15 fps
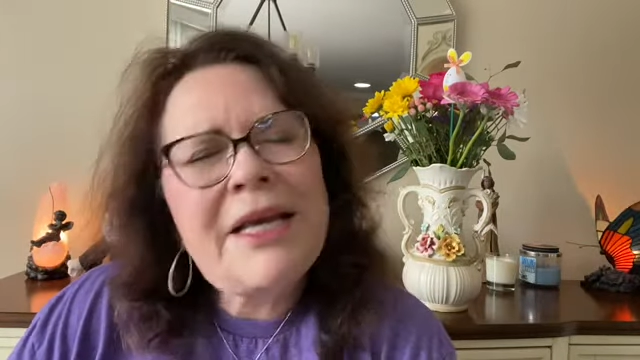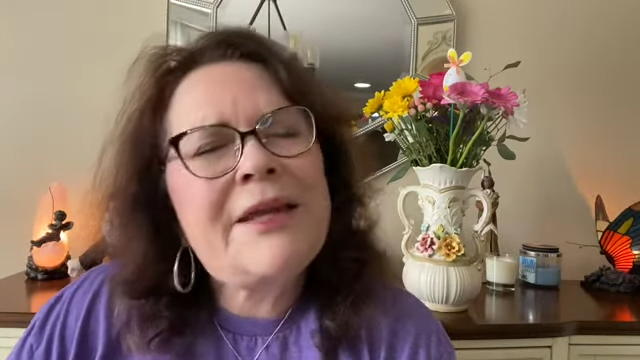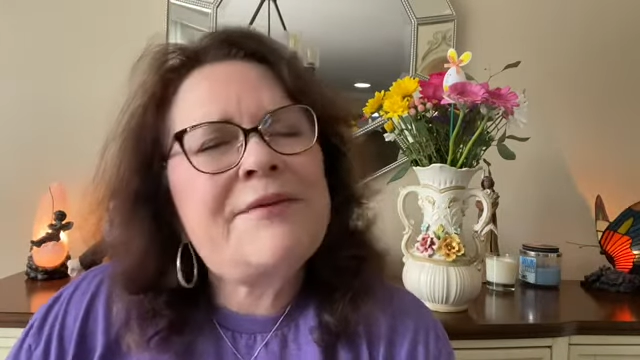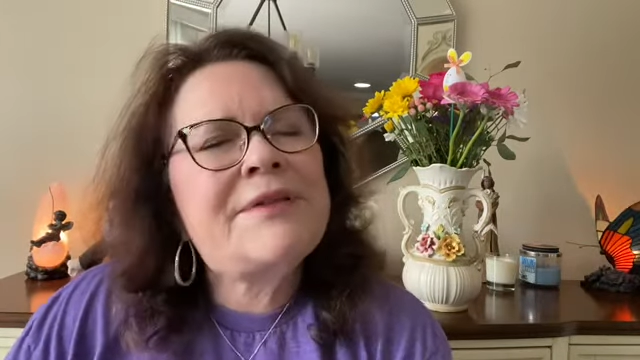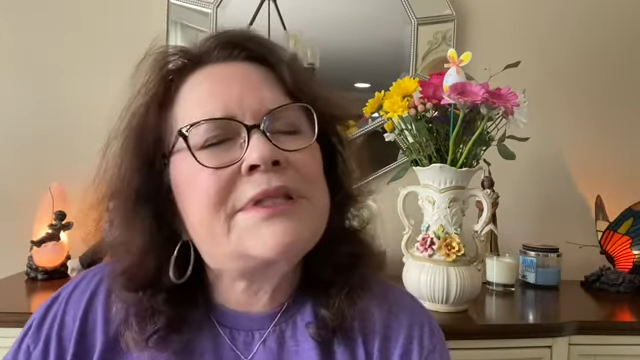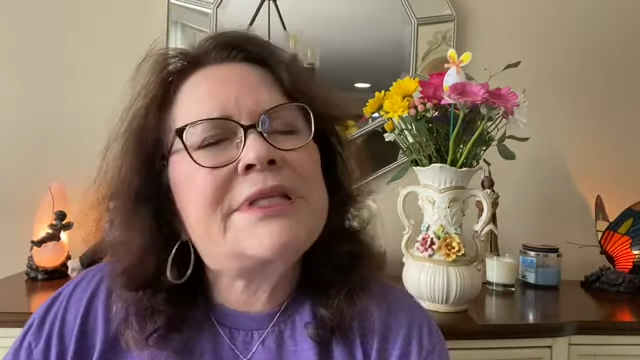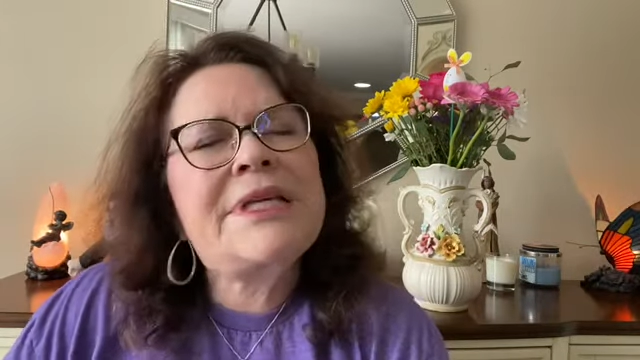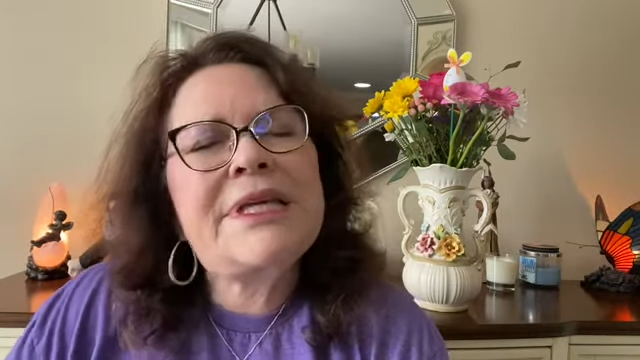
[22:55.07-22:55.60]

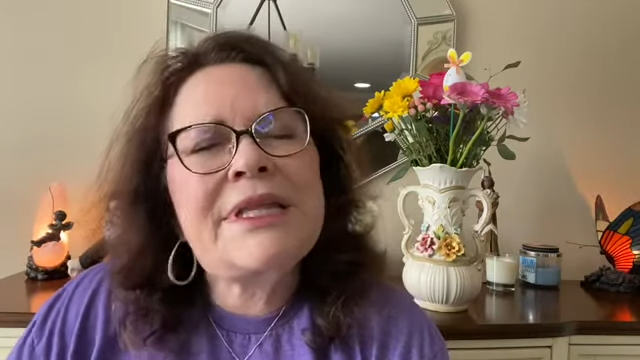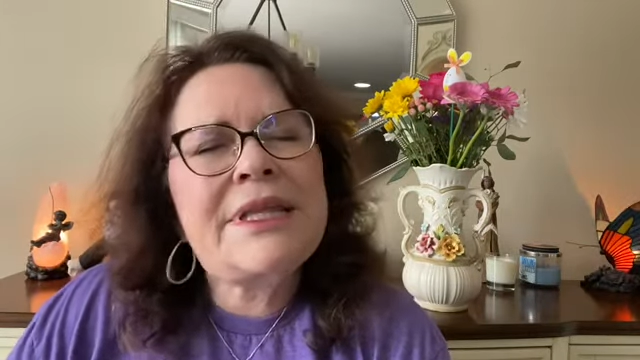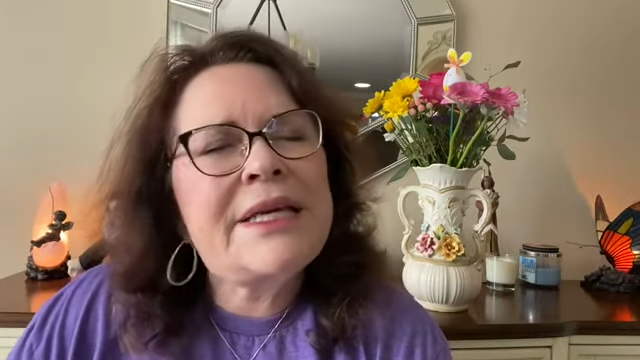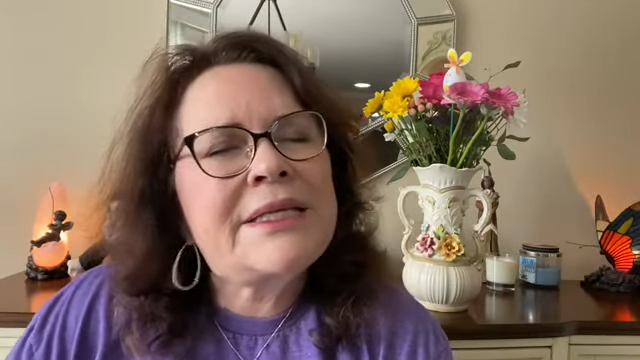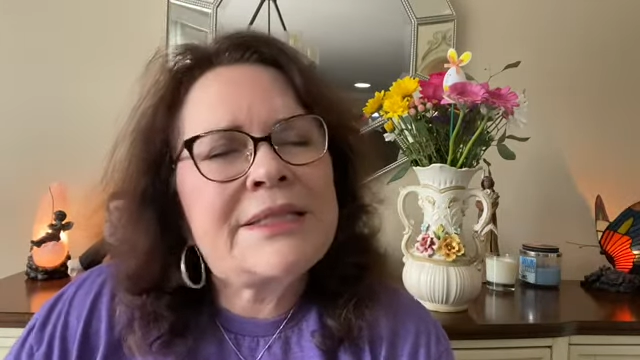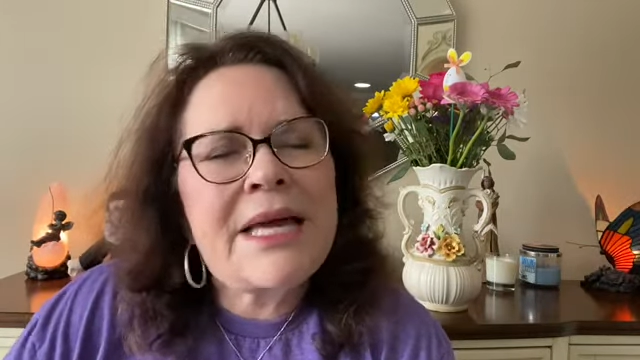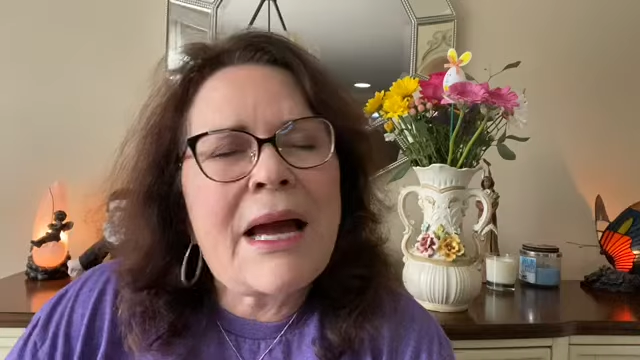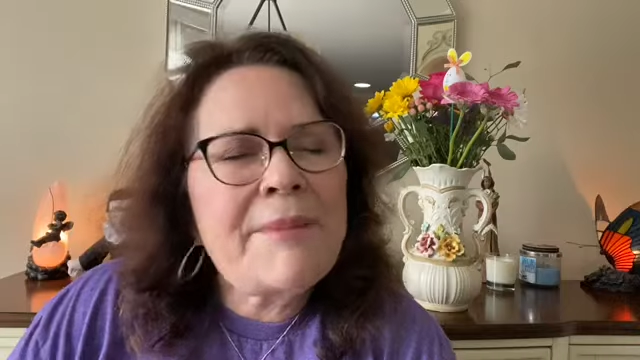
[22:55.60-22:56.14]
even see
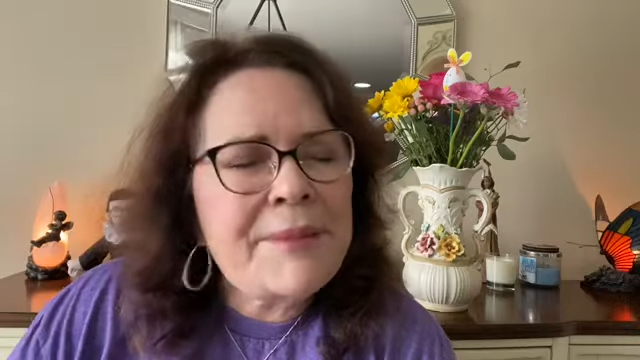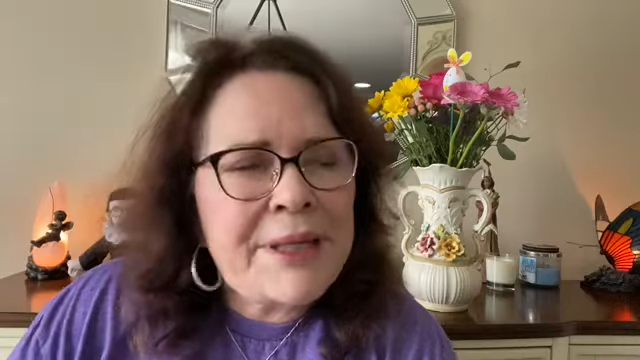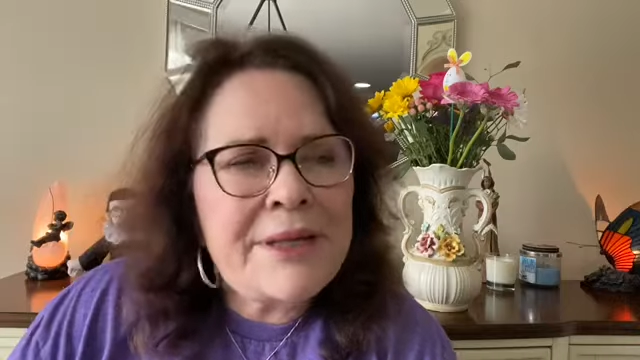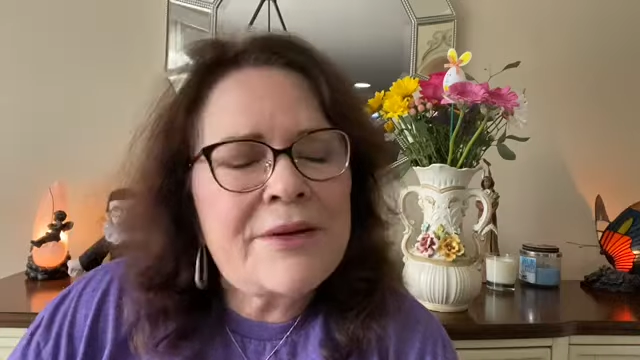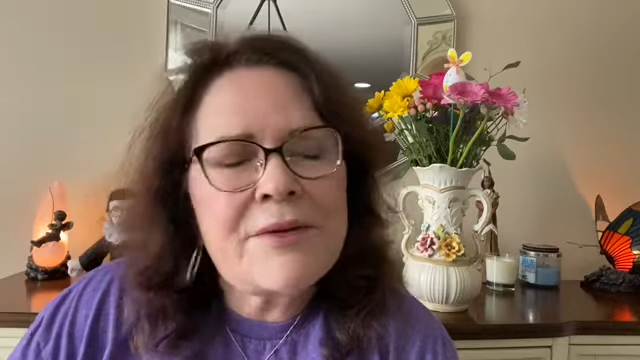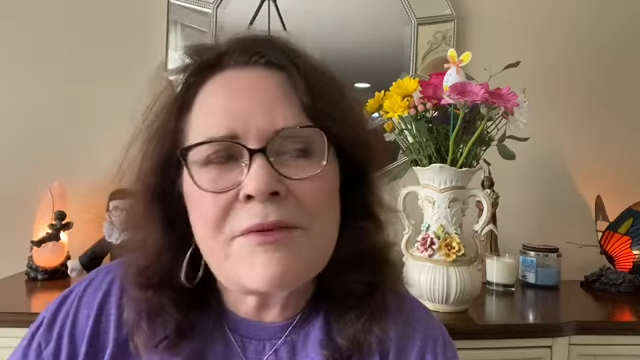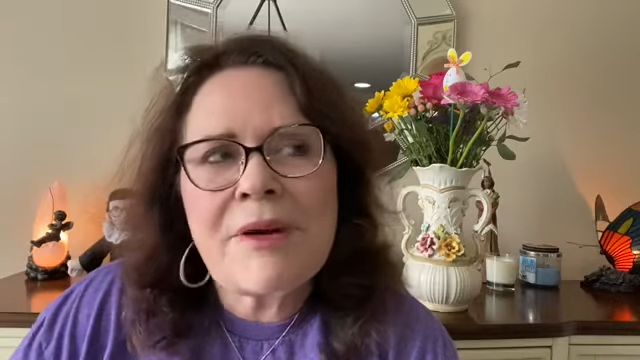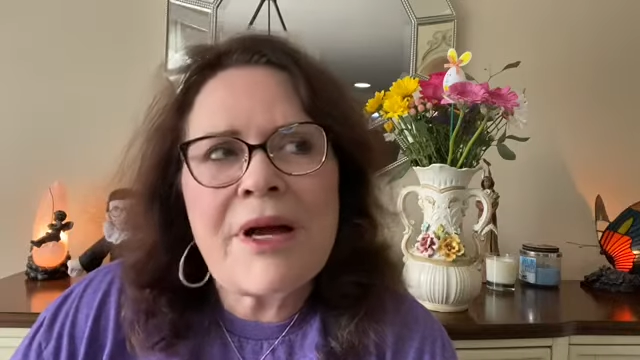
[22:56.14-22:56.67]
things
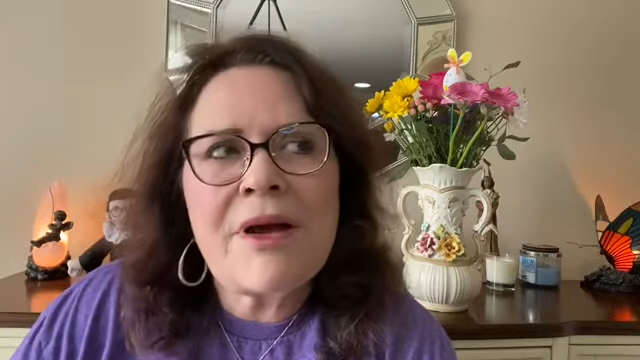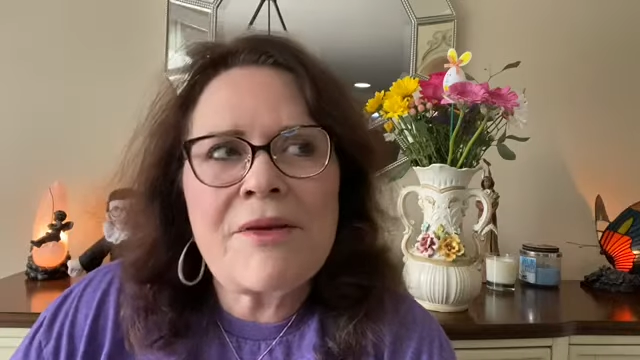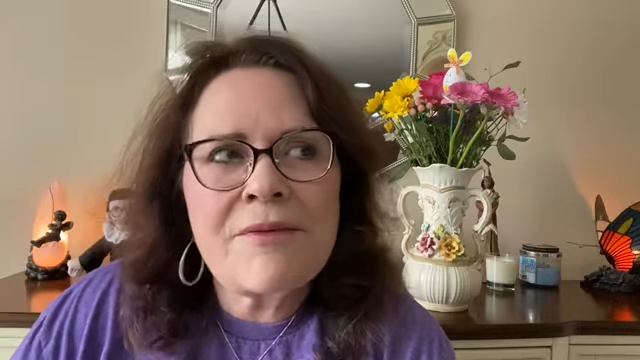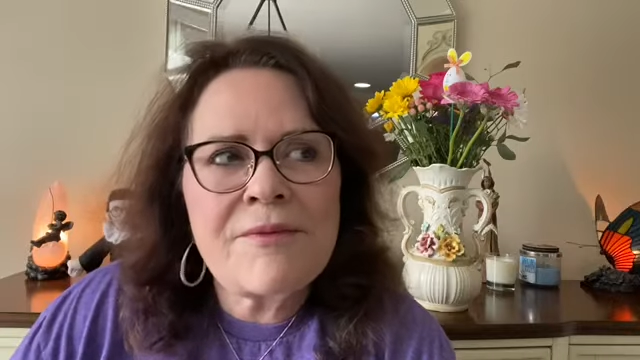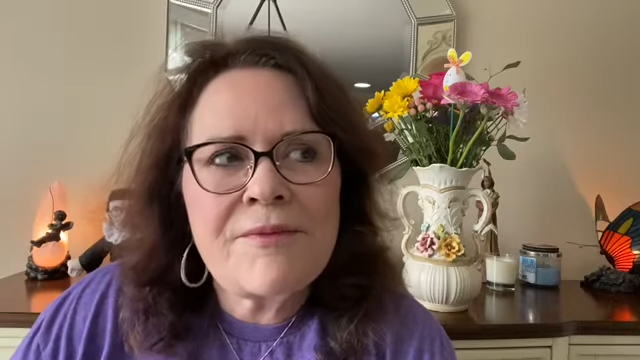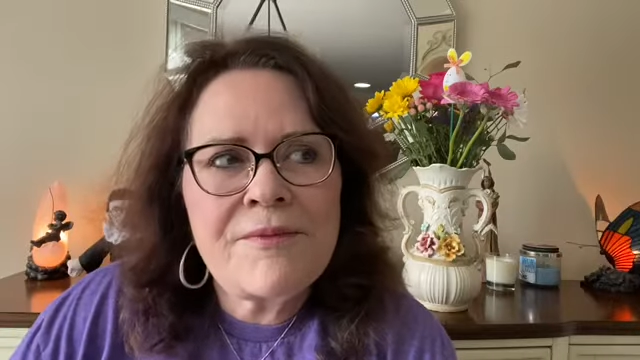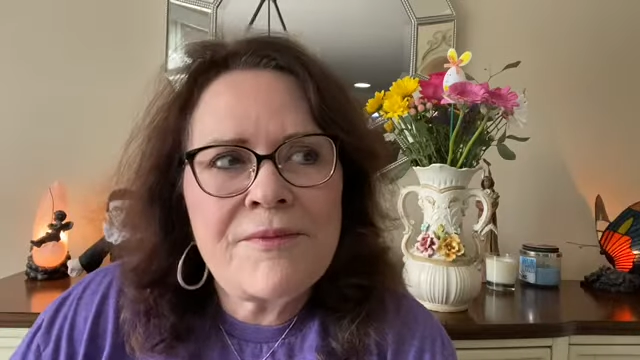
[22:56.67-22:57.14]
happening around